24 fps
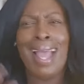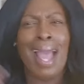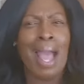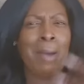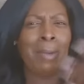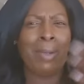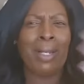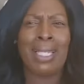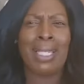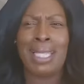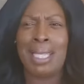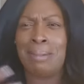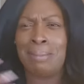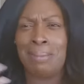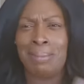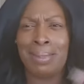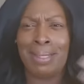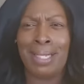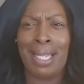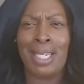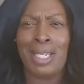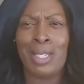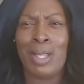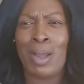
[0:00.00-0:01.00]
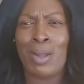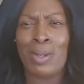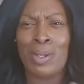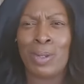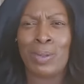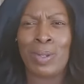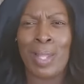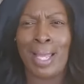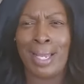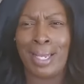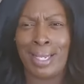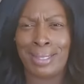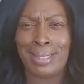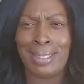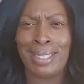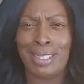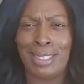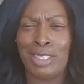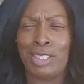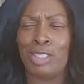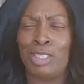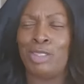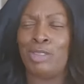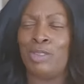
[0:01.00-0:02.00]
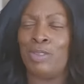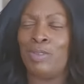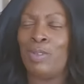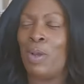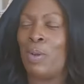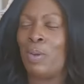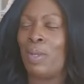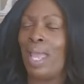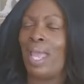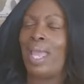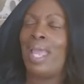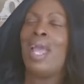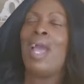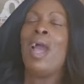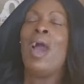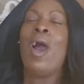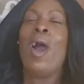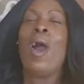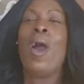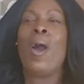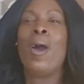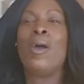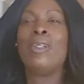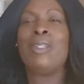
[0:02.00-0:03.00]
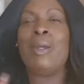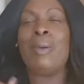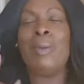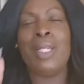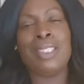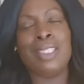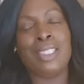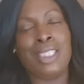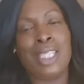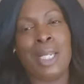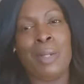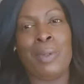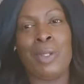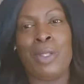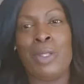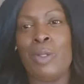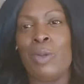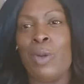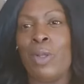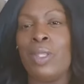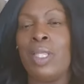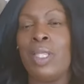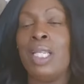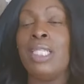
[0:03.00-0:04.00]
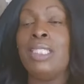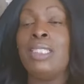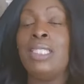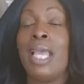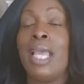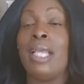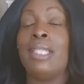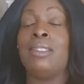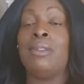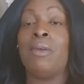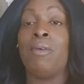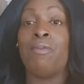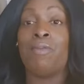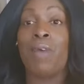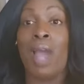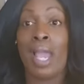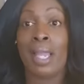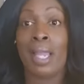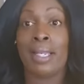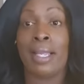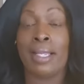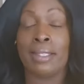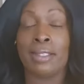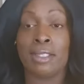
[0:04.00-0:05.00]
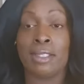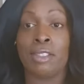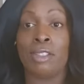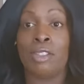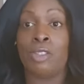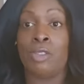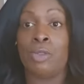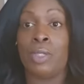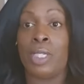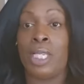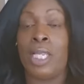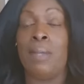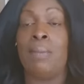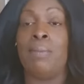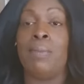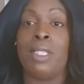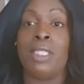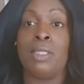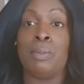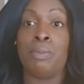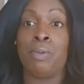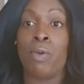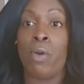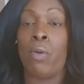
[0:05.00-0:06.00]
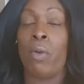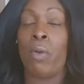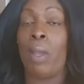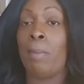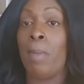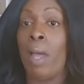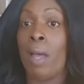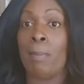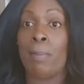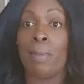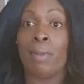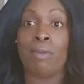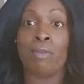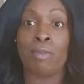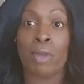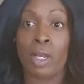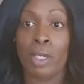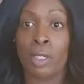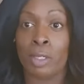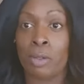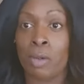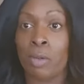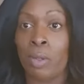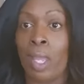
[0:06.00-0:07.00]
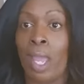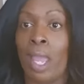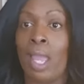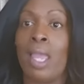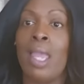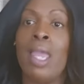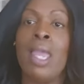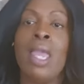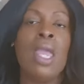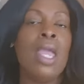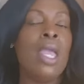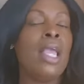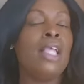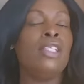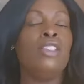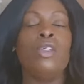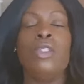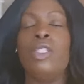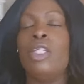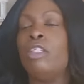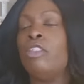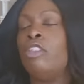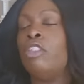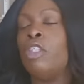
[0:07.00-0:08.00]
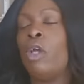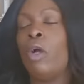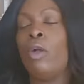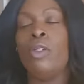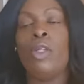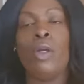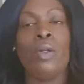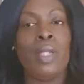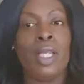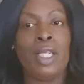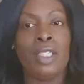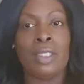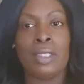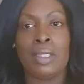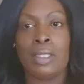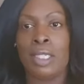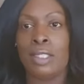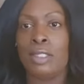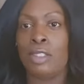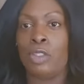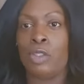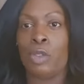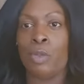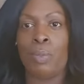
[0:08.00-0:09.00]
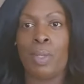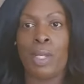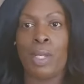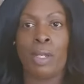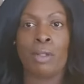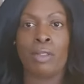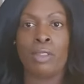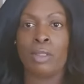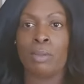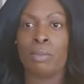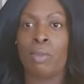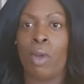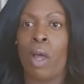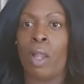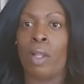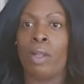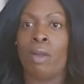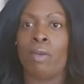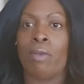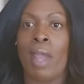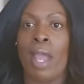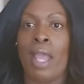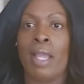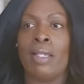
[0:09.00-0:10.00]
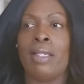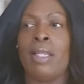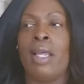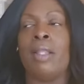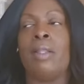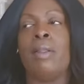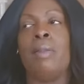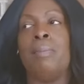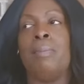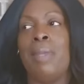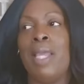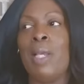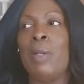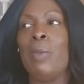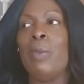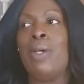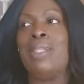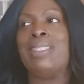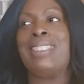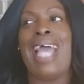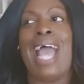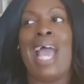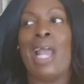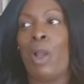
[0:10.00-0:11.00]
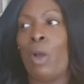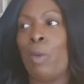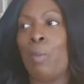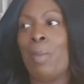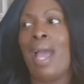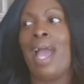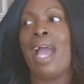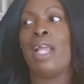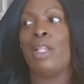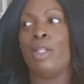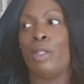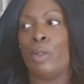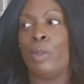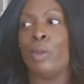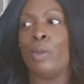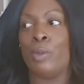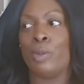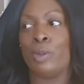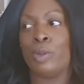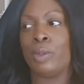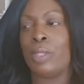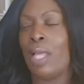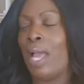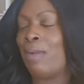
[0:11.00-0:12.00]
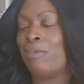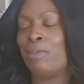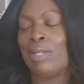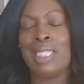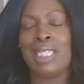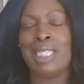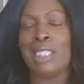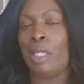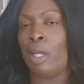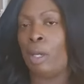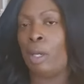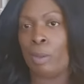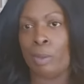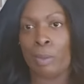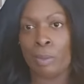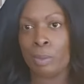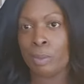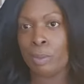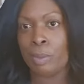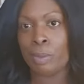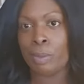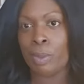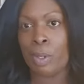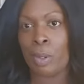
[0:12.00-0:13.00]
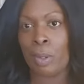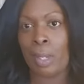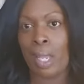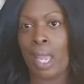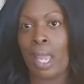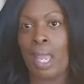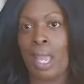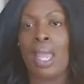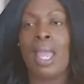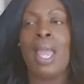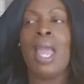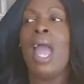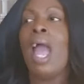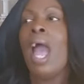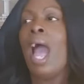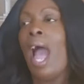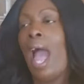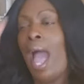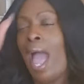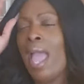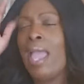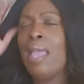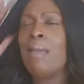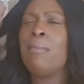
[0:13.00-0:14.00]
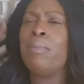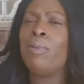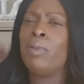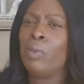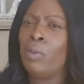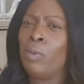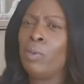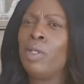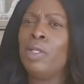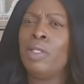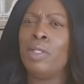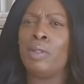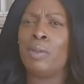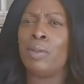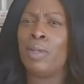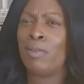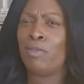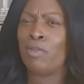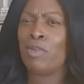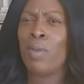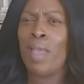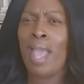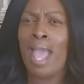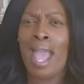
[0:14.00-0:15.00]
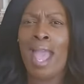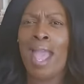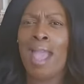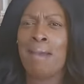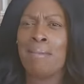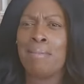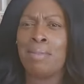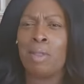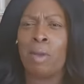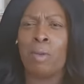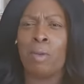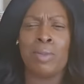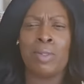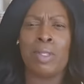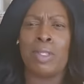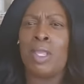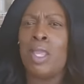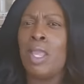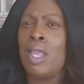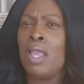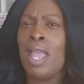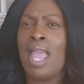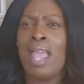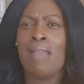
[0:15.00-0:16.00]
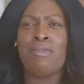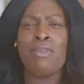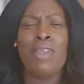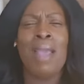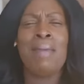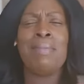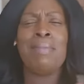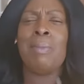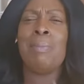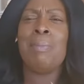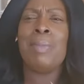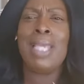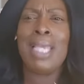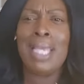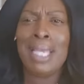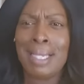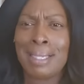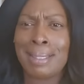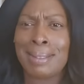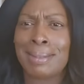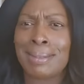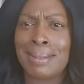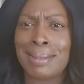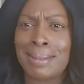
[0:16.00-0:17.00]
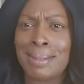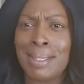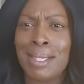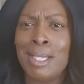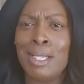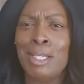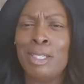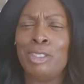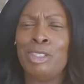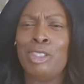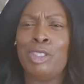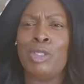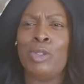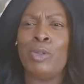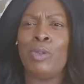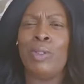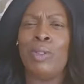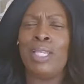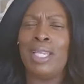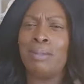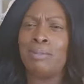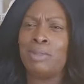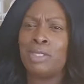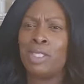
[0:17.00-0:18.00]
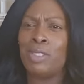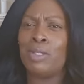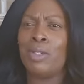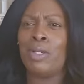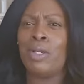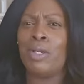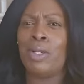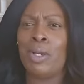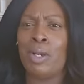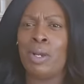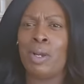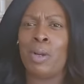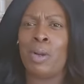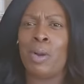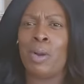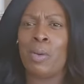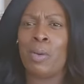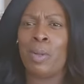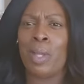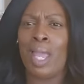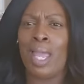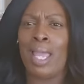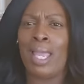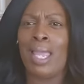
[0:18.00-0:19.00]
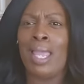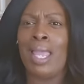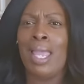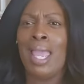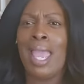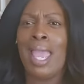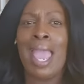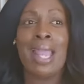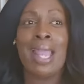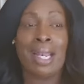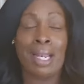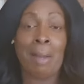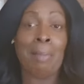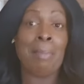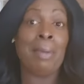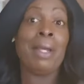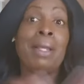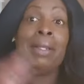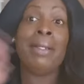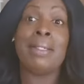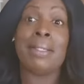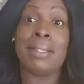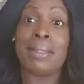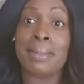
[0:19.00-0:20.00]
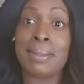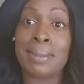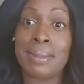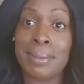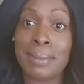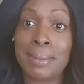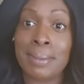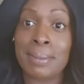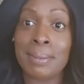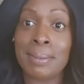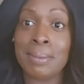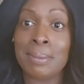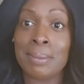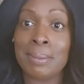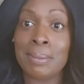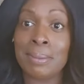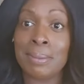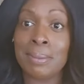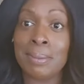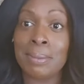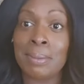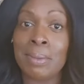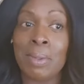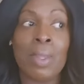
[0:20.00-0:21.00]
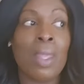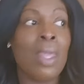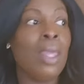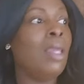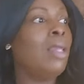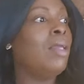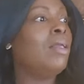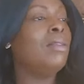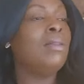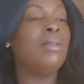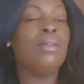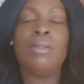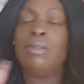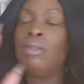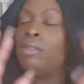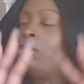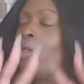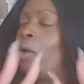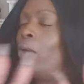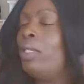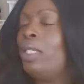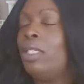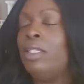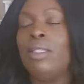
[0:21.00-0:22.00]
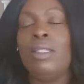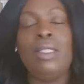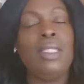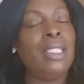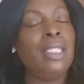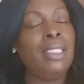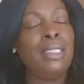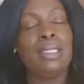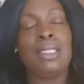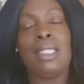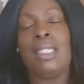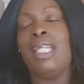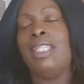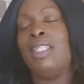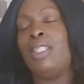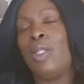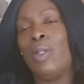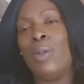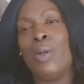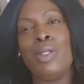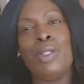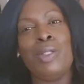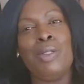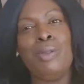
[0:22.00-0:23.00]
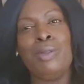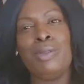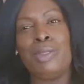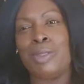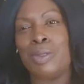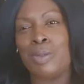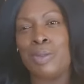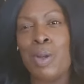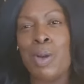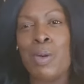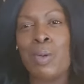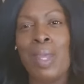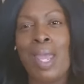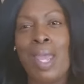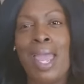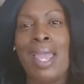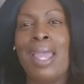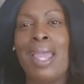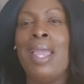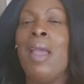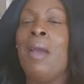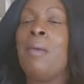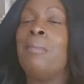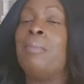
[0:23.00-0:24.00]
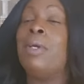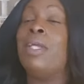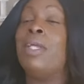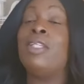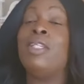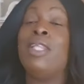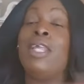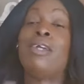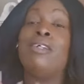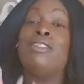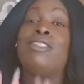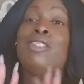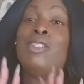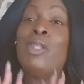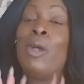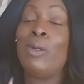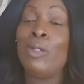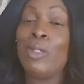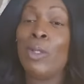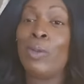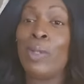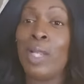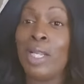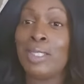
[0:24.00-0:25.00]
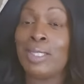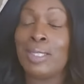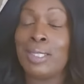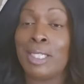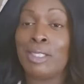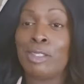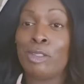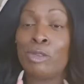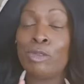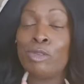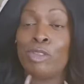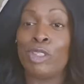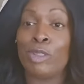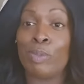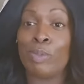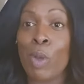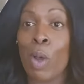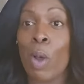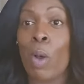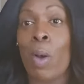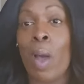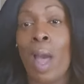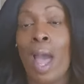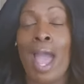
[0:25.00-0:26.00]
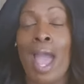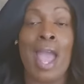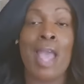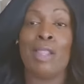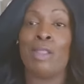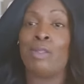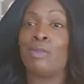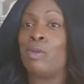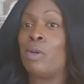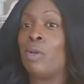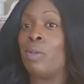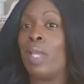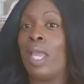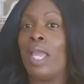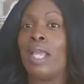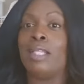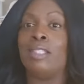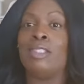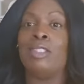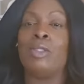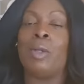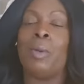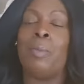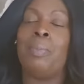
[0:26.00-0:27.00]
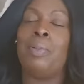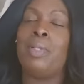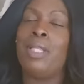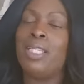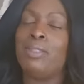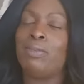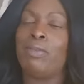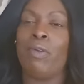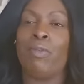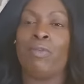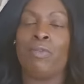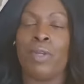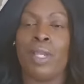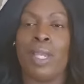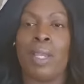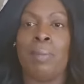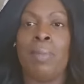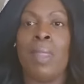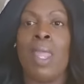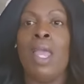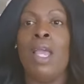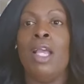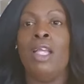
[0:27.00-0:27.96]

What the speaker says: I want to keep letting y'all know that because it's the truth, okay? Also, I wanted to share with you all that it takes finances to keep this program up and running, okay? And so there's no donation that's too big or small, all right? Now, the big ones, I don't mind those. I really don't, okay? I implore you, if you have the means to give to your girl, okay, and in abundance, let the Lord use you, okay? But there's no donation that's too small either, okay? So please feel free